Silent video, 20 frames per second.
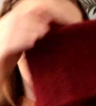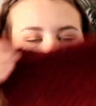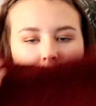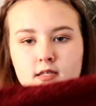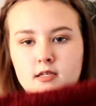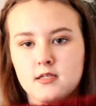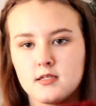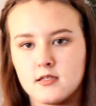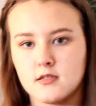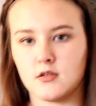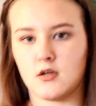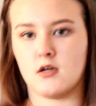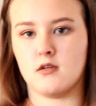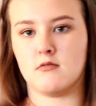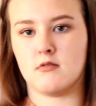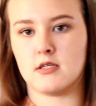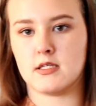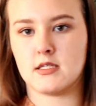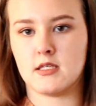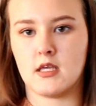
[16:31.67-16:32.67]
This is
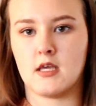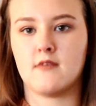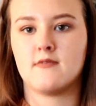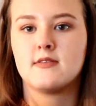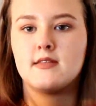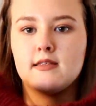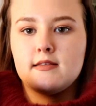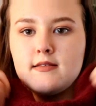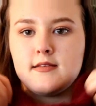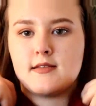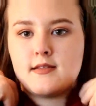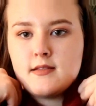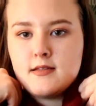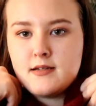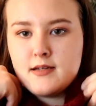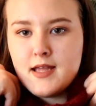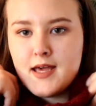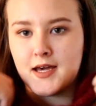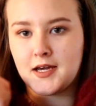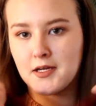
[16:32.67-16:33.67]
not the sleeves, this is
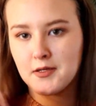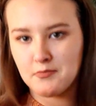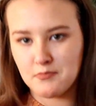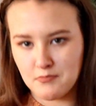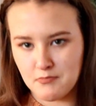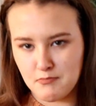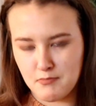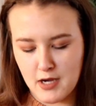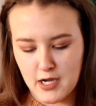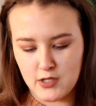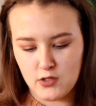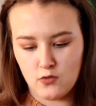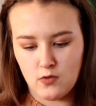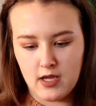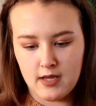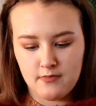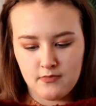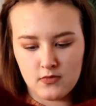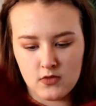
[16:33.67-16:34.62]
the neck, by the way.